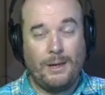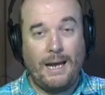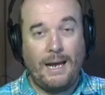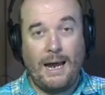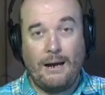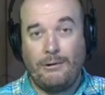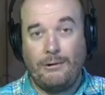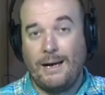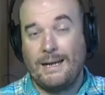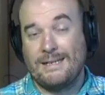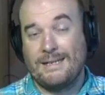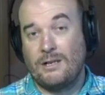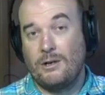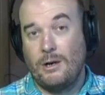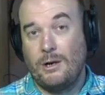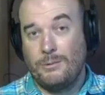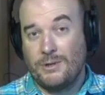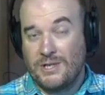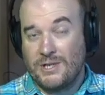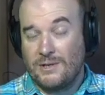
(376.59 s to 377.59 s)
How Great Is a
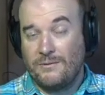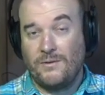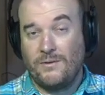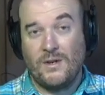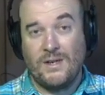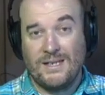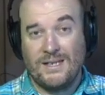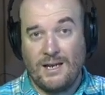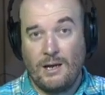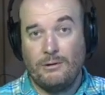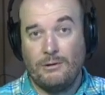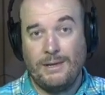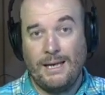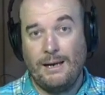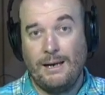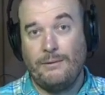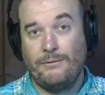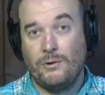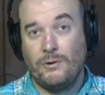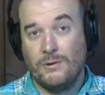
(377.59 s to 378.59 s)
God, which is a few years old
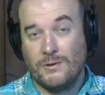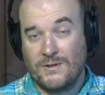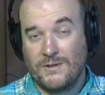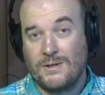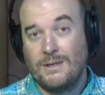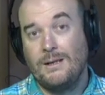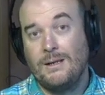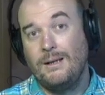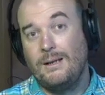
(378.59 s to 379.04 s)
now, of course.